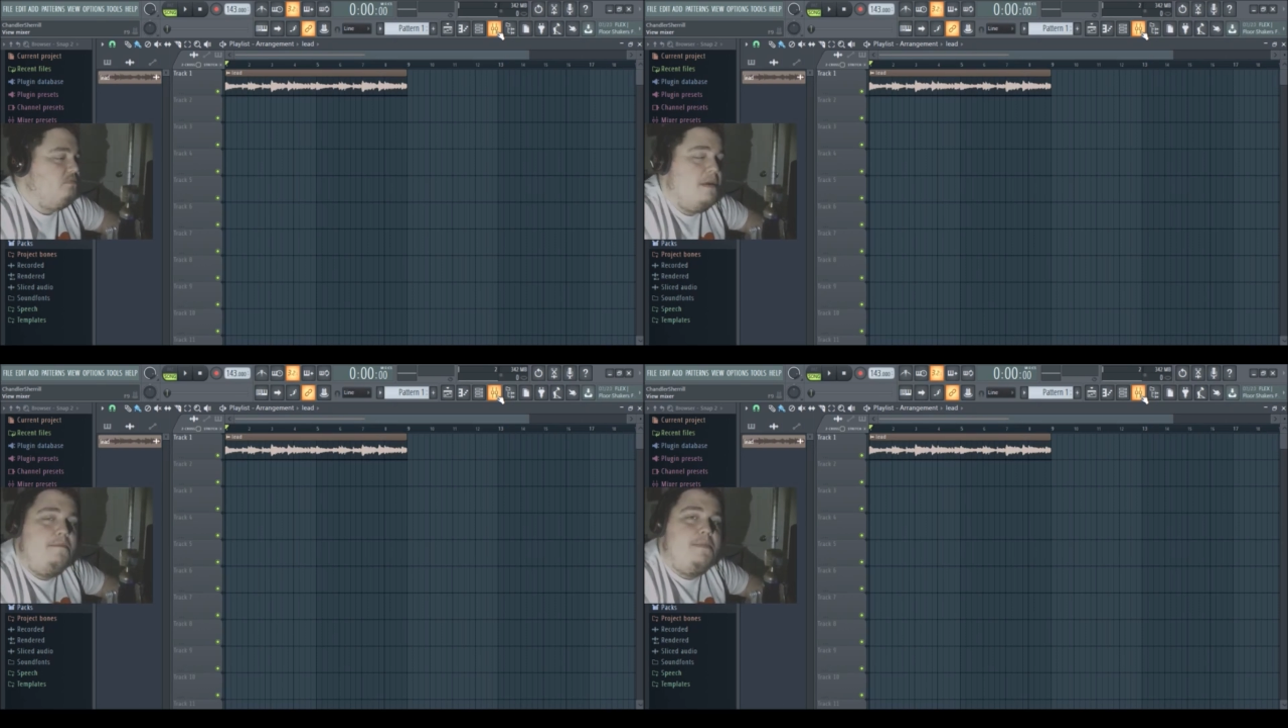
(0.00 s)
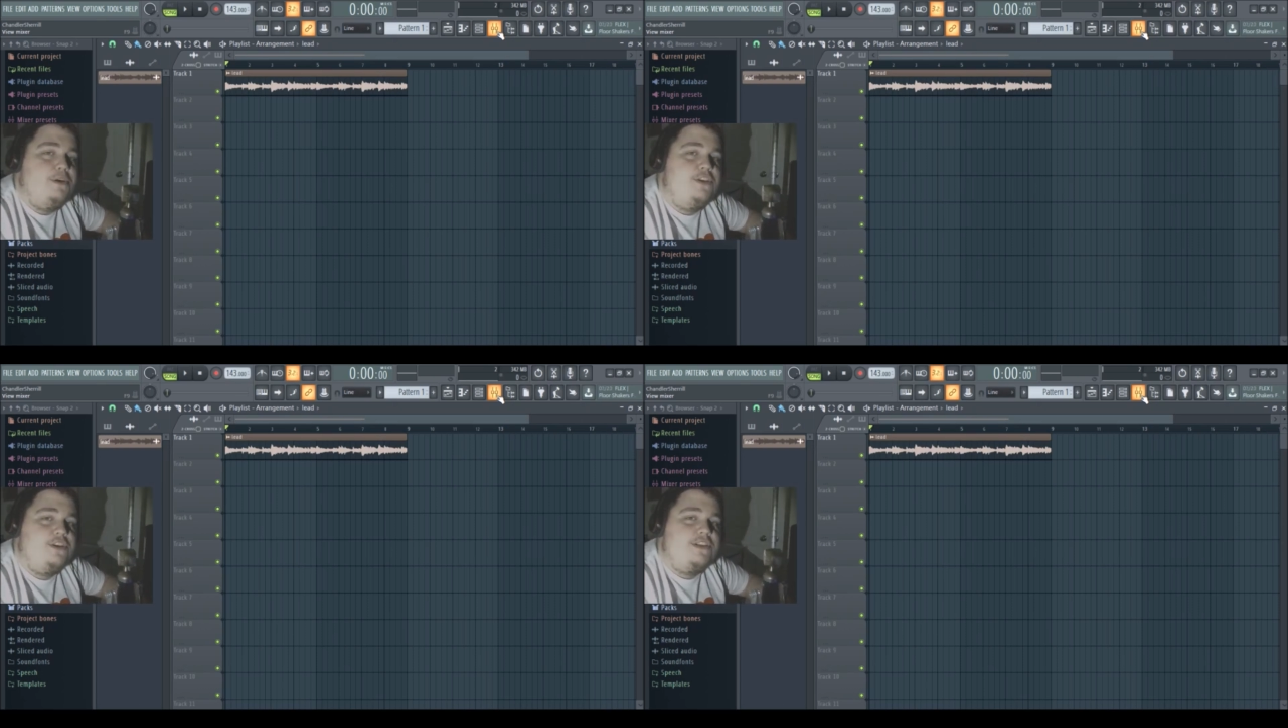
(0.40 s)
build
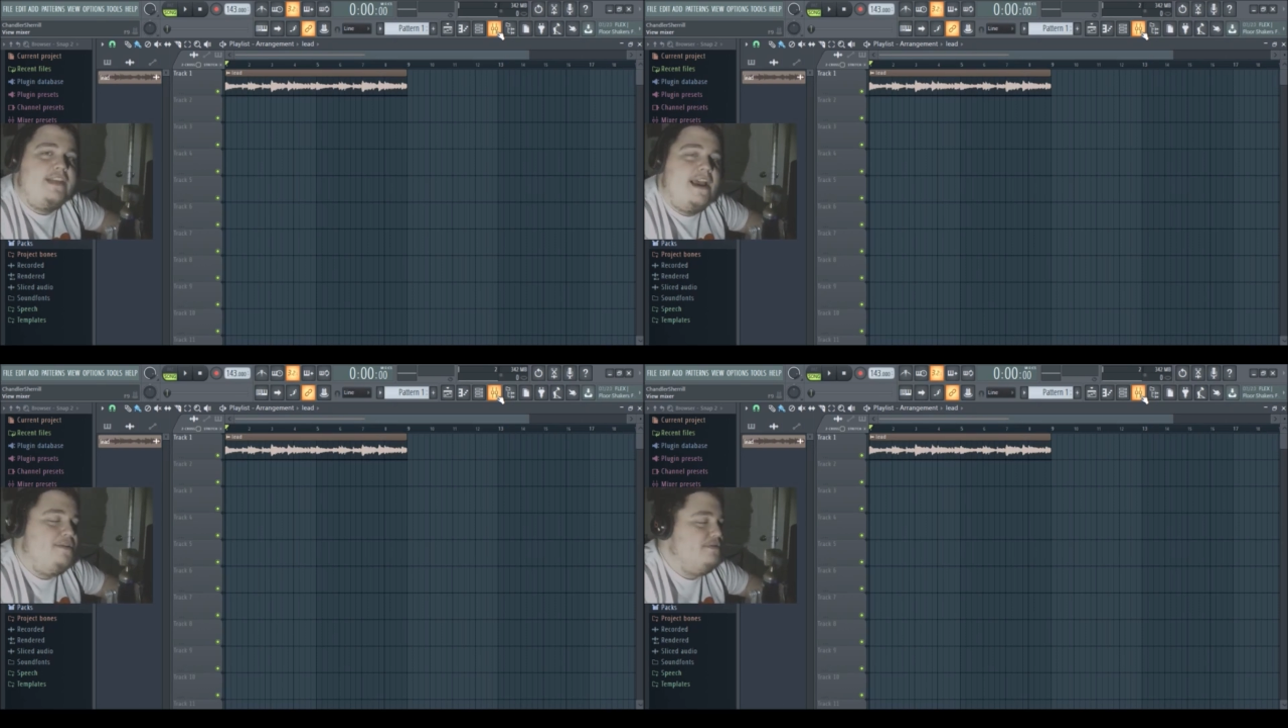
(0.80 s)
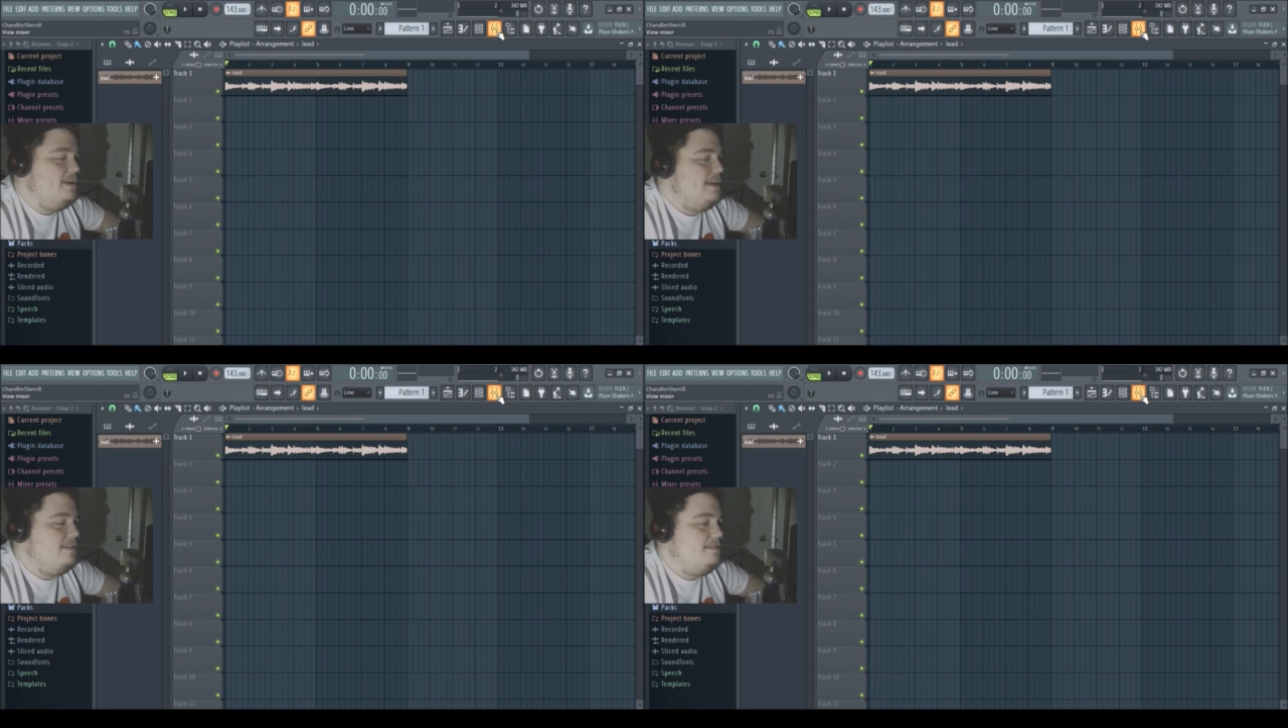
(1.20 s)
your sound
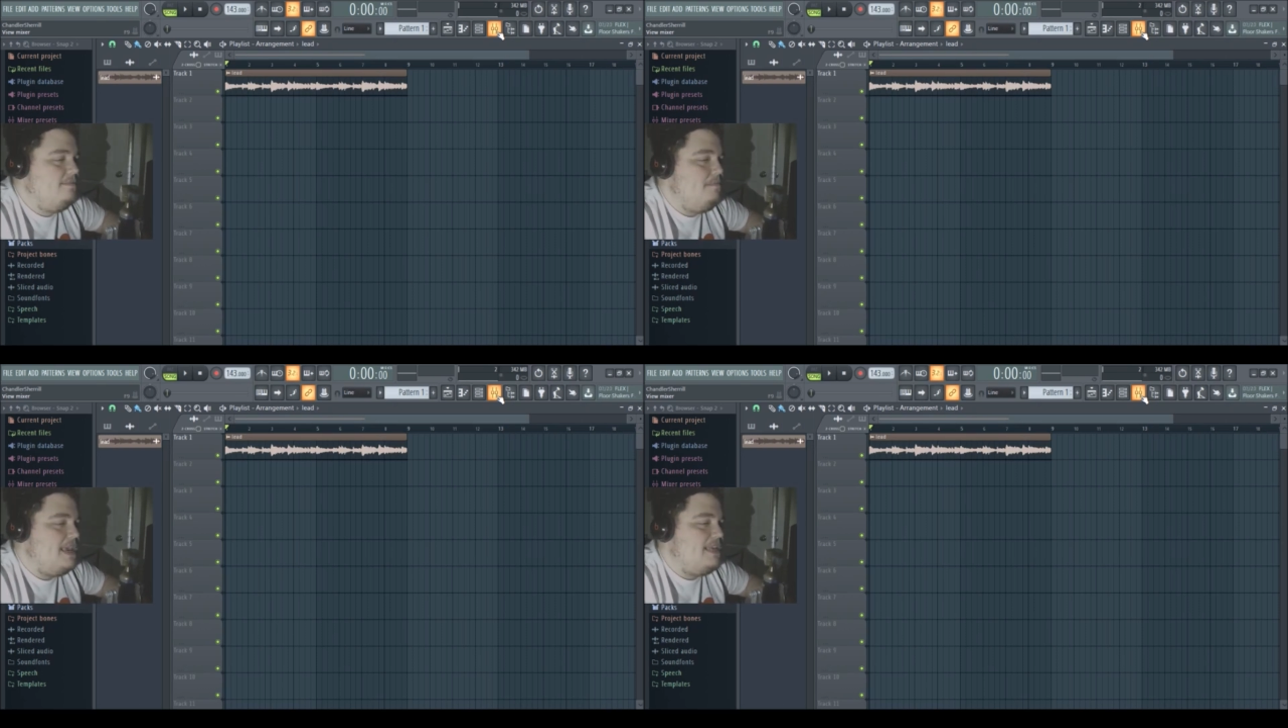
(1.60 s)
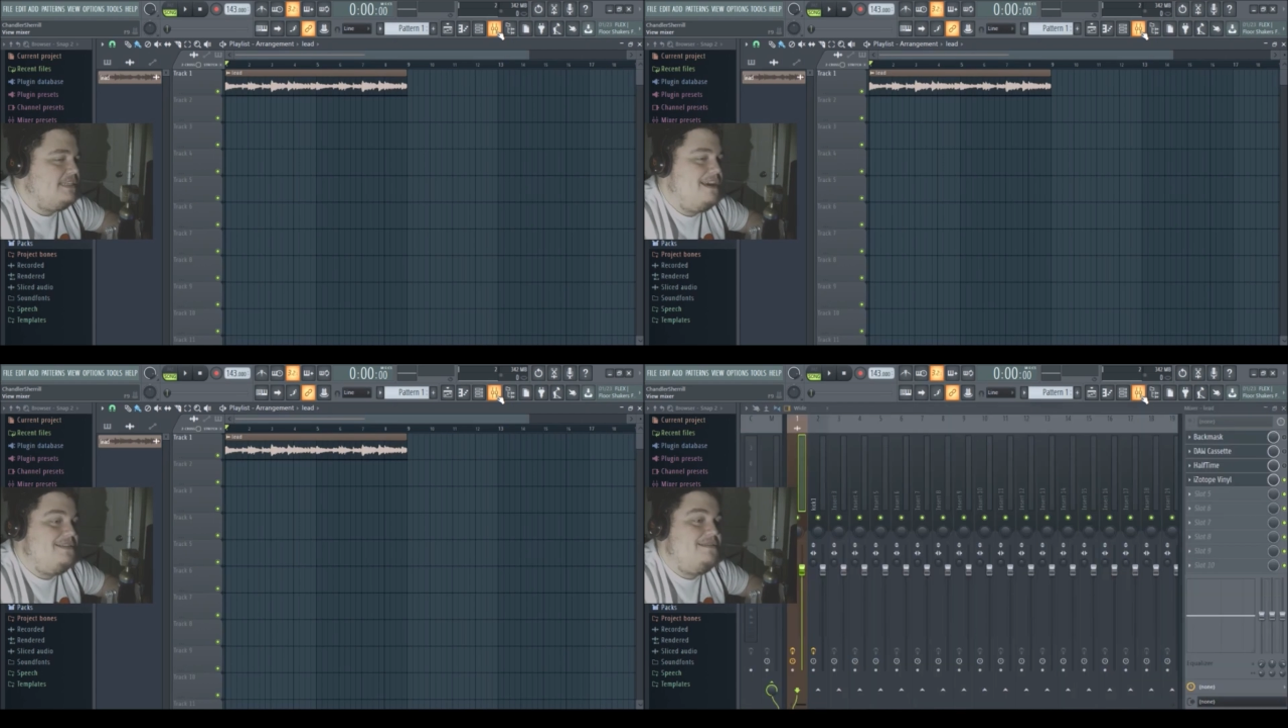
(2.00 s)
and make it
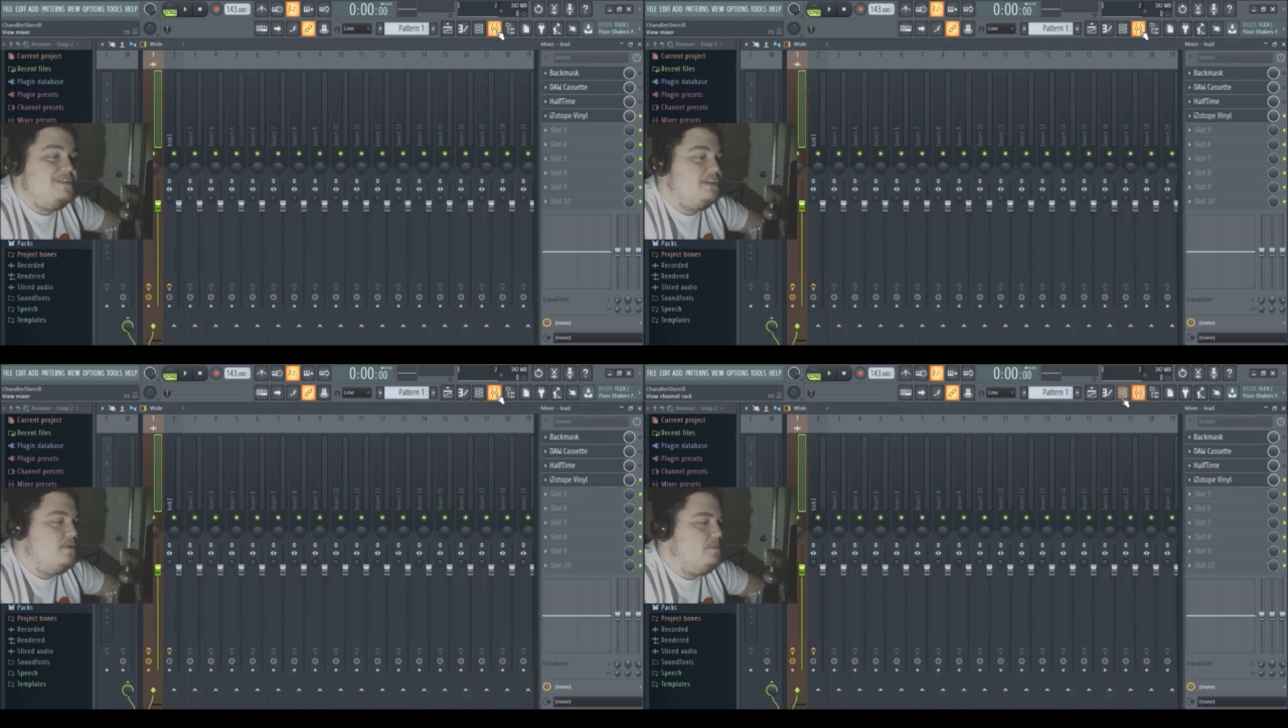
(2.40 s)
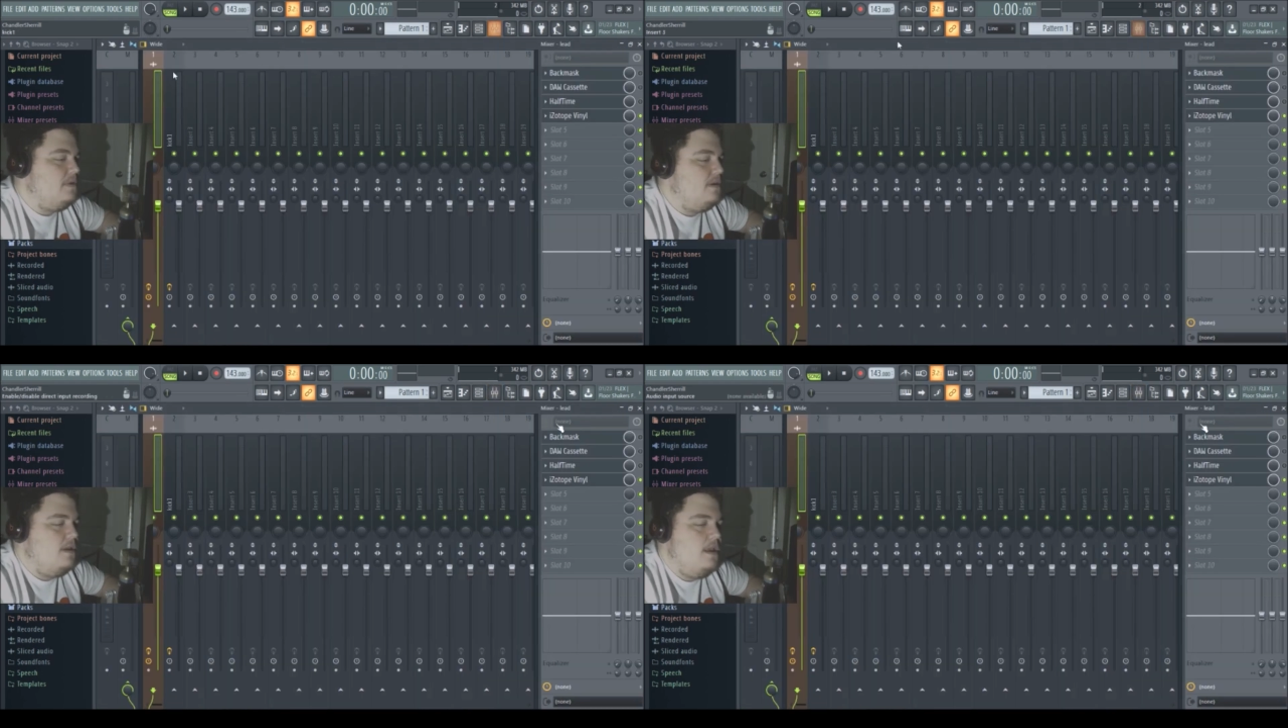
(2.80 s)
sound even doper.
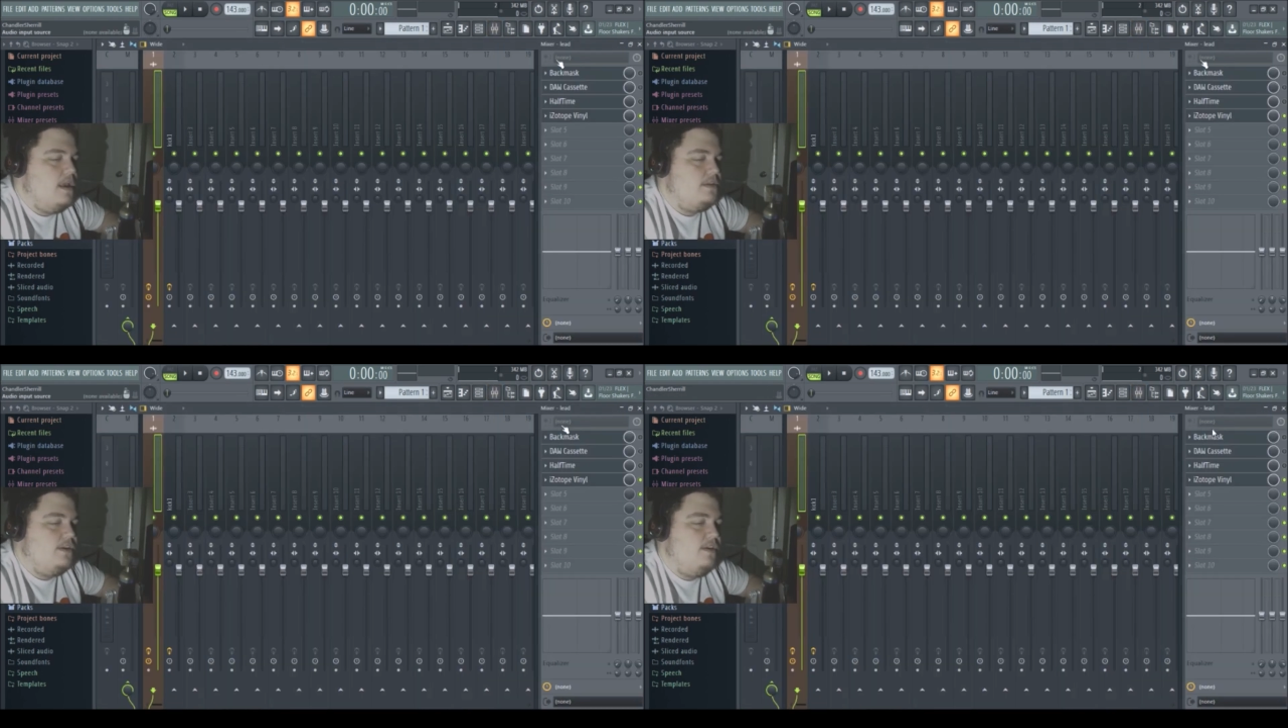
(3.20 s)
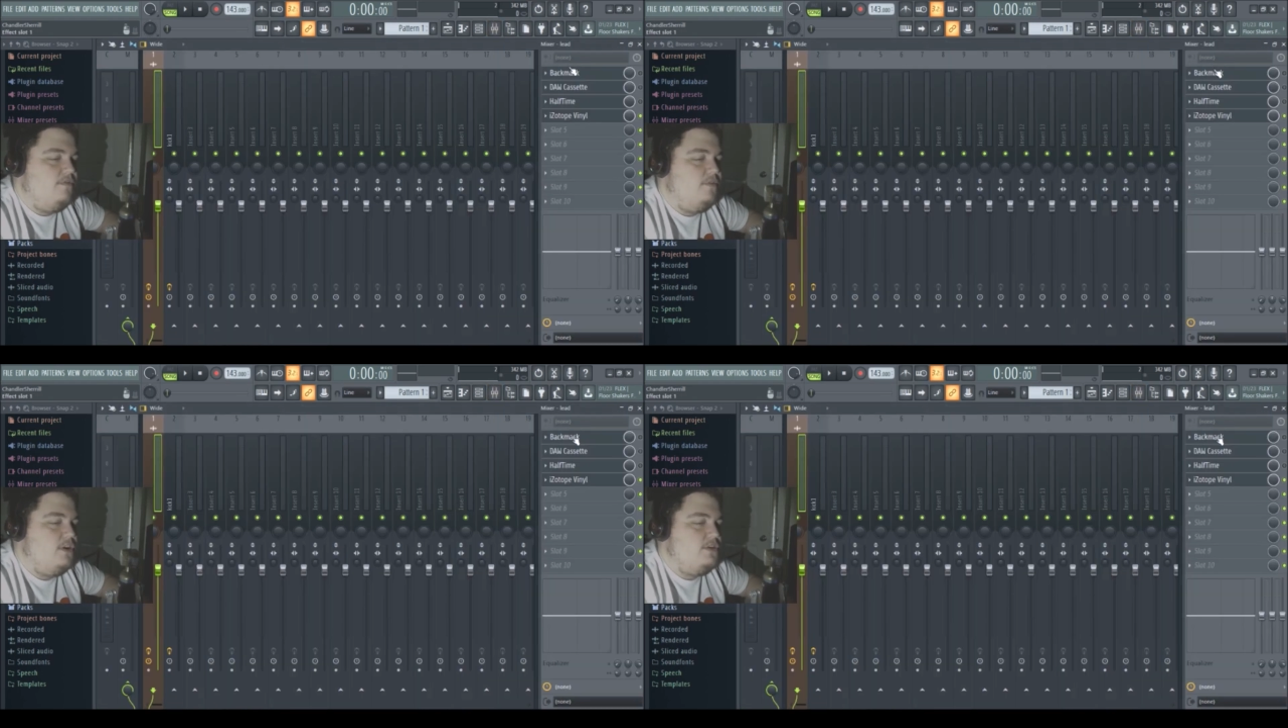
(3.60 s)
So the
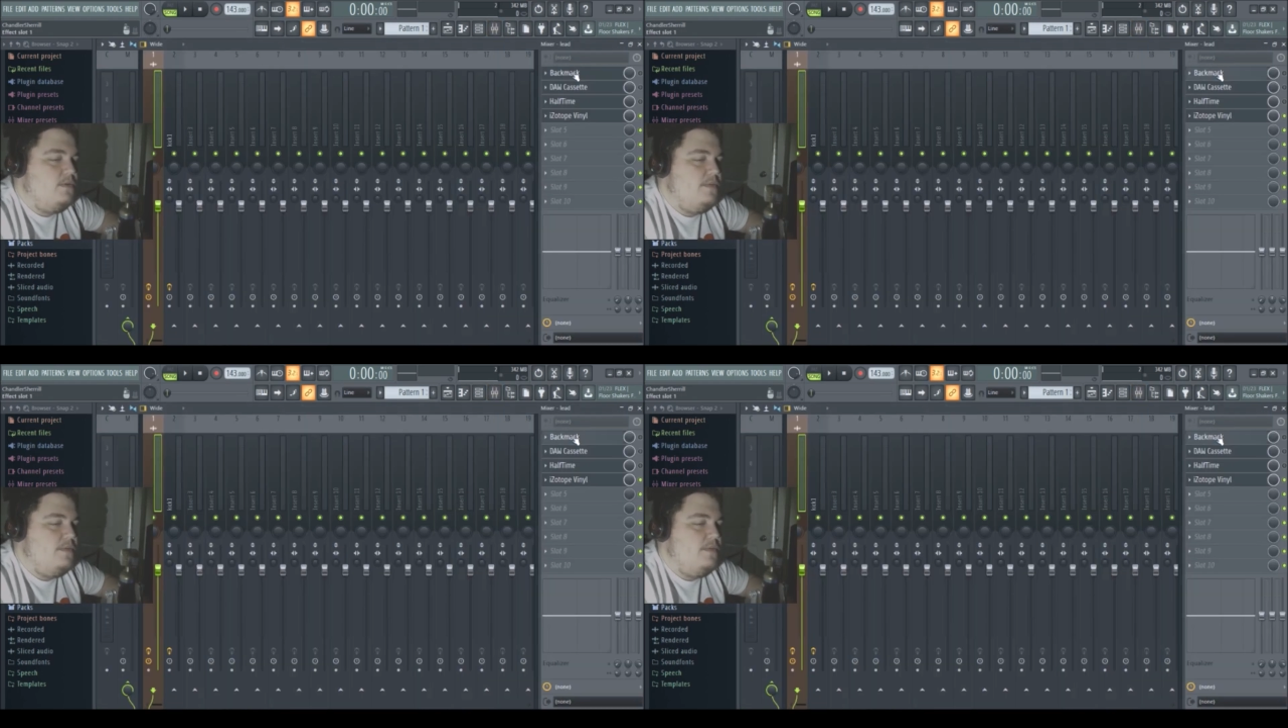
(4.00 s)
first one we